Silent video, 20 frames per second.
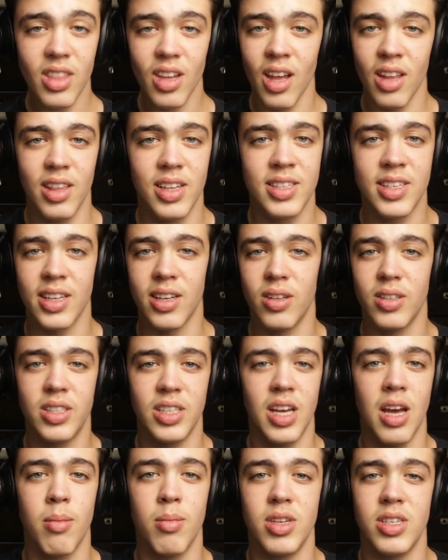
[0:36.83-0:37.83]
the single
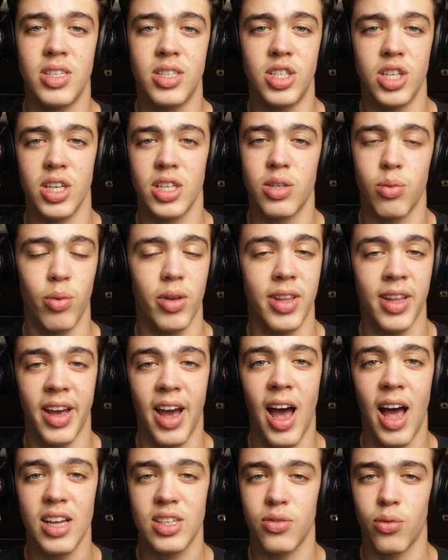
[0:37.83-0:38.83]
DM is just what they
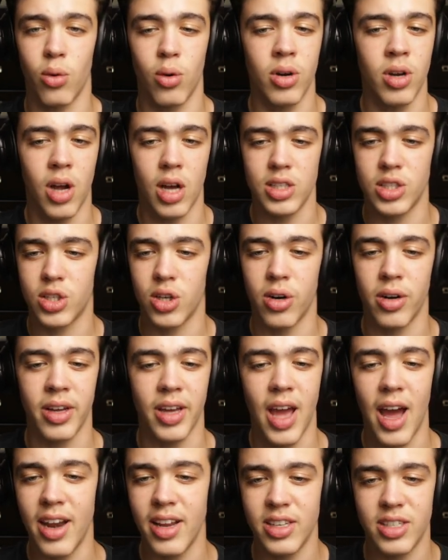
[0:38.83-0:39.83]
asked for, not
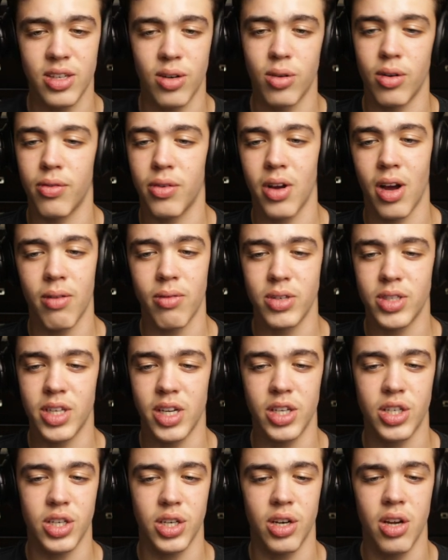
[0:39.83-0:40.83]
starting any sort of
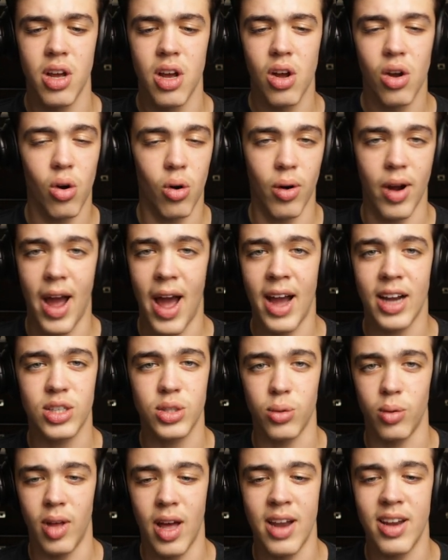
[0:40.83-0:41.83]
conversation or
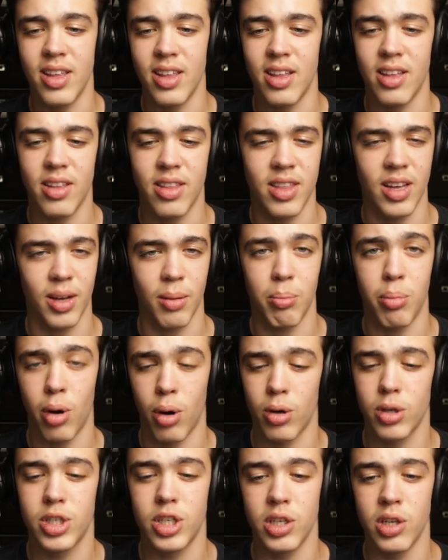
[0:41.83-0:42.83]
actual anything
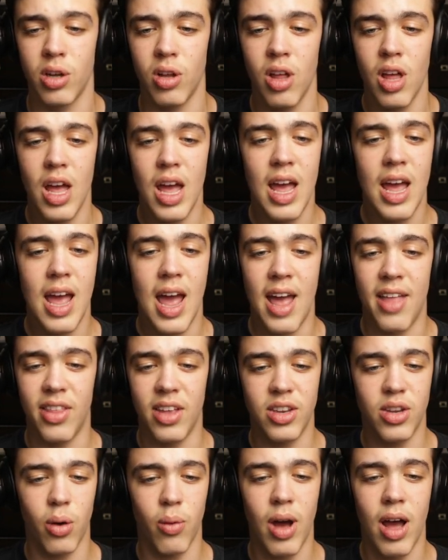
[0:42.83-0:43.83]
personal, and they
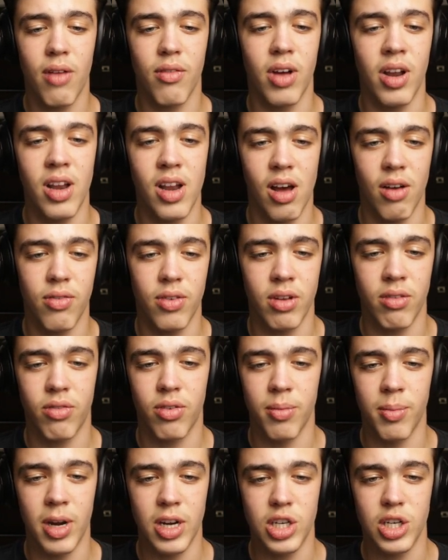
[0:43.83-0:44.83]
don't have enough
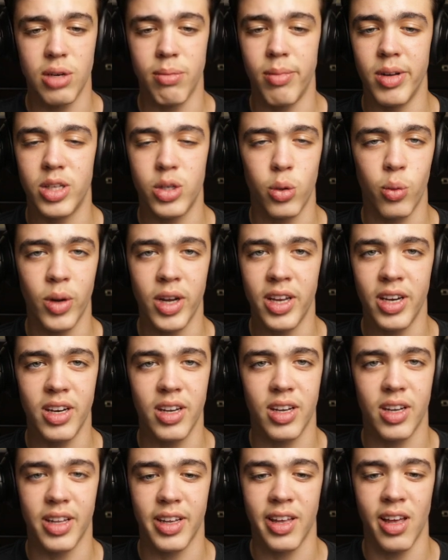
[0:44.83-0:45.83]
information
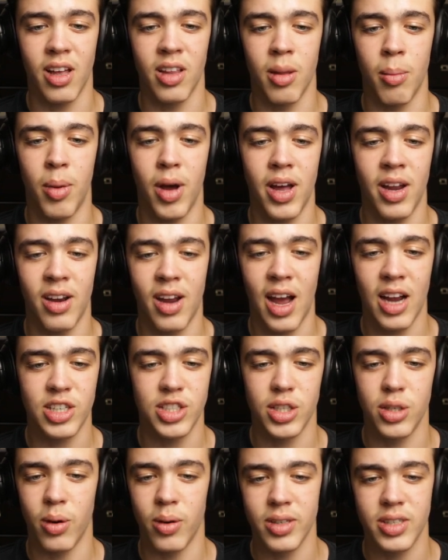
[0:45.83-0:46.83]
between clicking on the button and
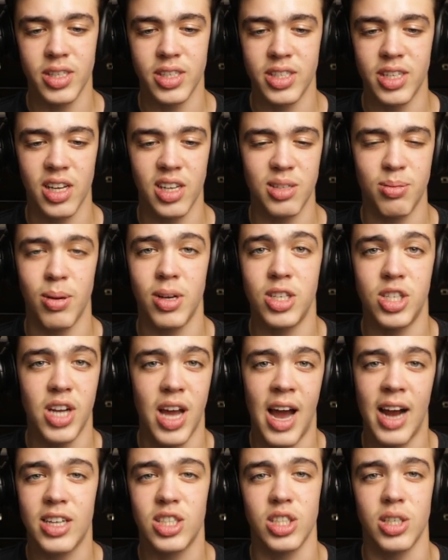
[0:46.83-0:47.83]
actually going to the sales page to
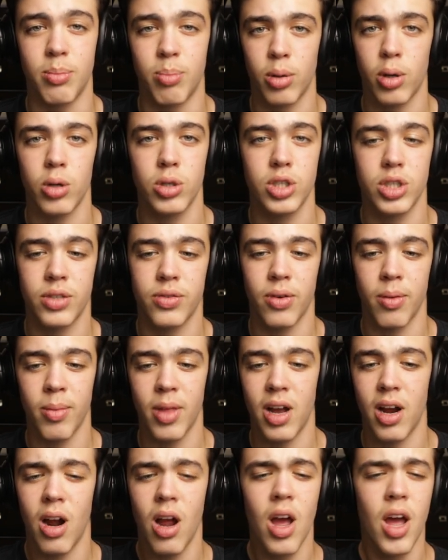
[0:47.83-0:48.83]
actually purchase from
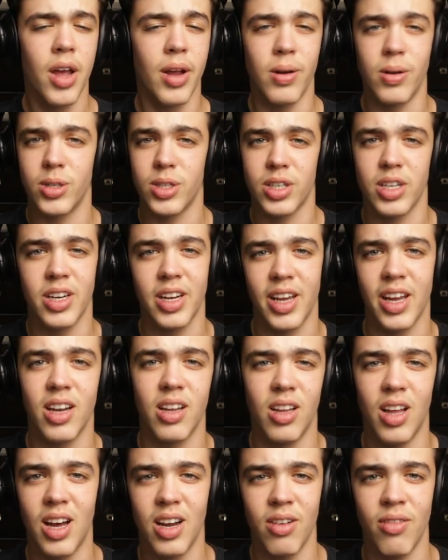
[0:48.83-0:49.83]
there. You're just going to get a
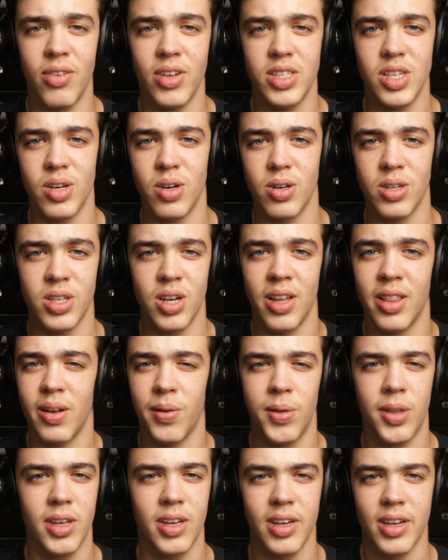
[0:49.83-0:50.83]
lot of visitors on there
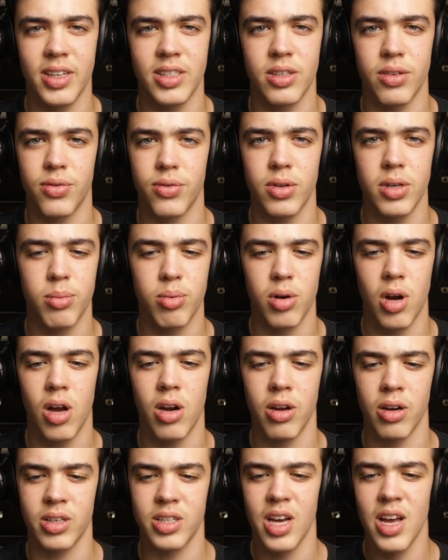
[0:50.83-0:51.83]
thinking it's a free
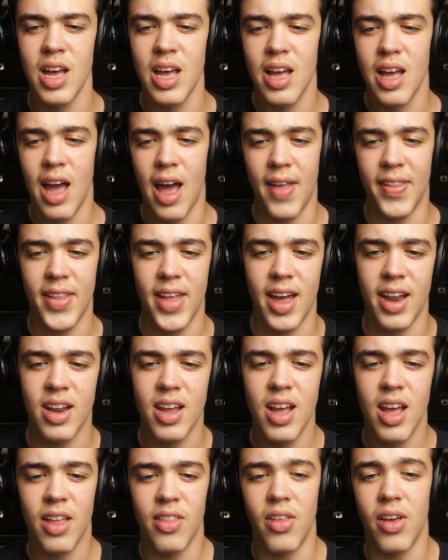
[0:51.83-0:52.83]
product, and then
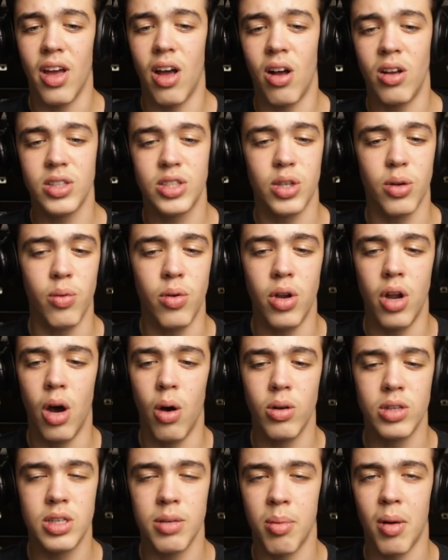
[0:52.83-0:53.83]
they also
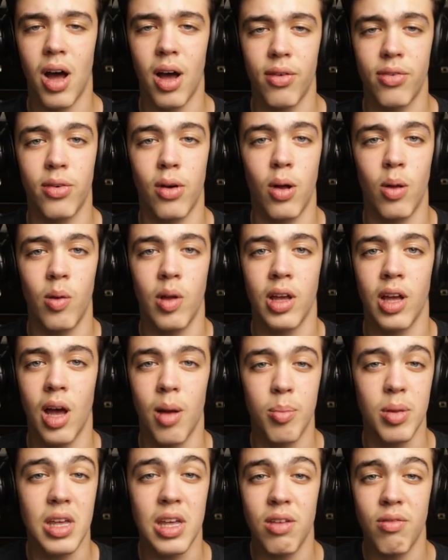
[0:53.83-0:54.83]
know it's a bot following
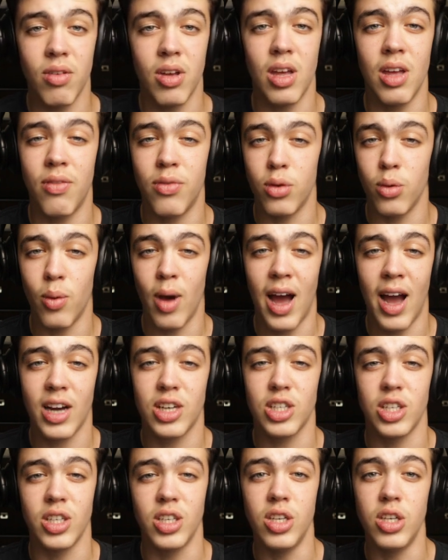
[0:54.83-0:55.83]
up, even if you
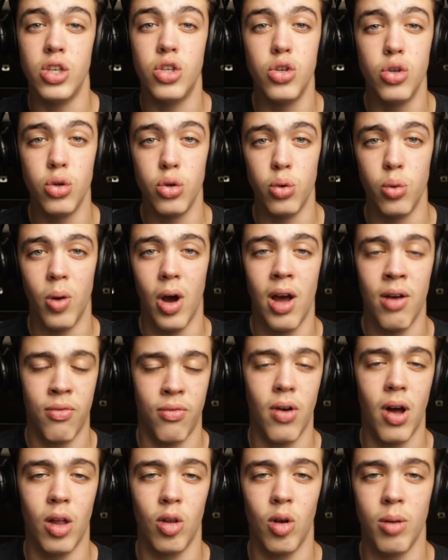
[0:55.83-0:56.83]
actually do a
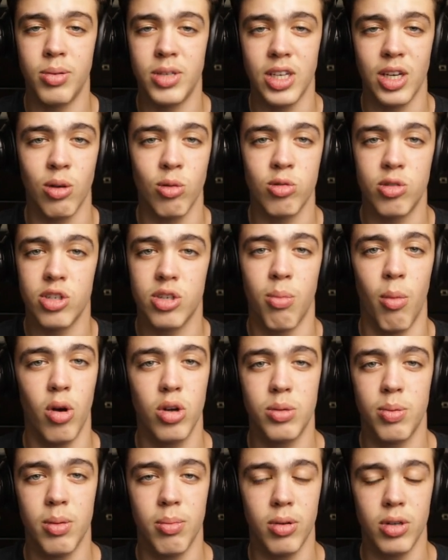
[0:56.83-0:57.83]
follow-up sequence, which
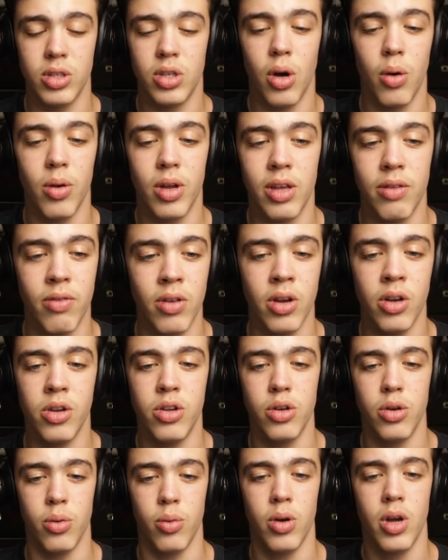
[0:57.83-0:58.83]
most people don't even
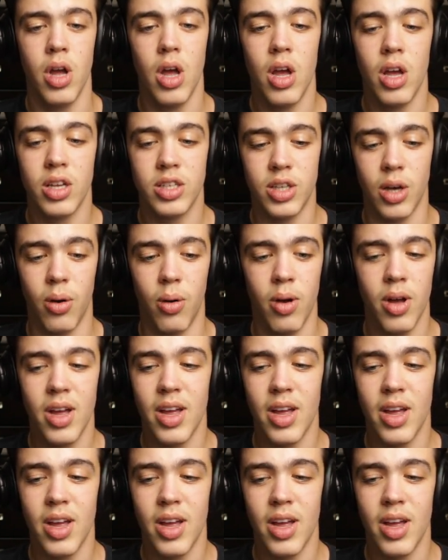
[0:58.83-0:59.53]
do. So